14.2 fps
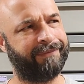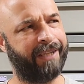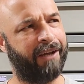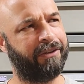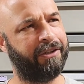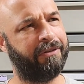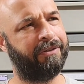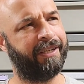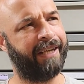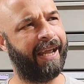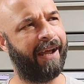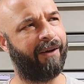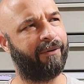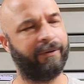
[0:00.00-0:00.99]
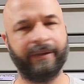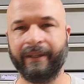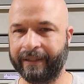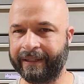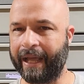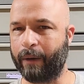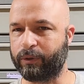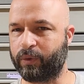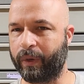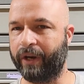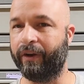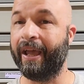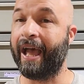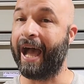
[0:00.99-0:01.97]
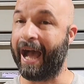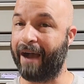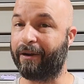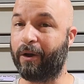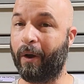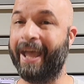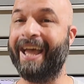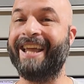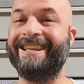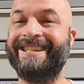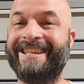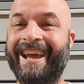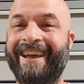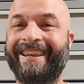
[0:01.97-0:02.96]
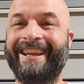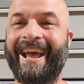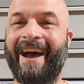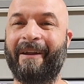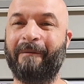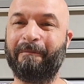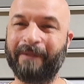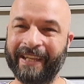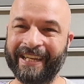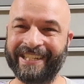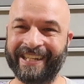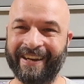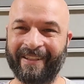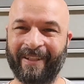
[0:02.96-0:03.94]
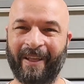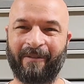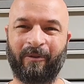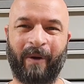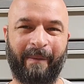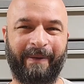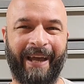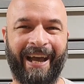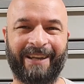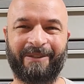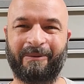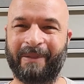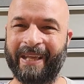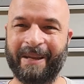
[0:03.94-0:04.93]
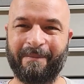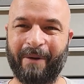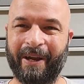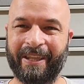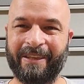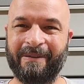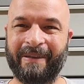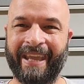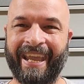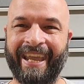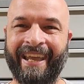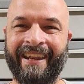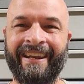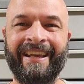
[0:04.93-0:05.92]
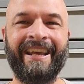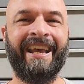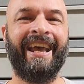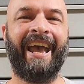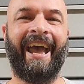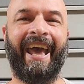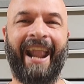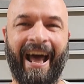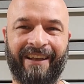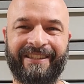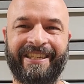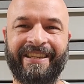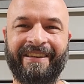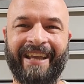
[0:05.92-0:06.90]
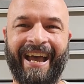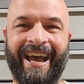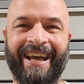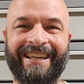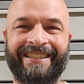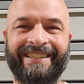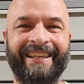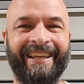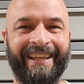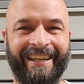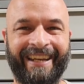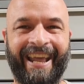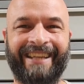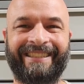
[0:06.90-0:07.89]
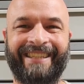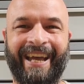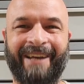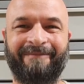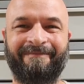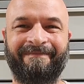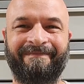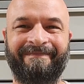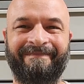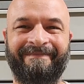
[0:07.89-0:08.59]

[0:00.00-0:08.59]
tell you to now. That was weird. I'll go ahead and tell you now to please share the love of reptiles with anybody you can, and I'll see you guys next time.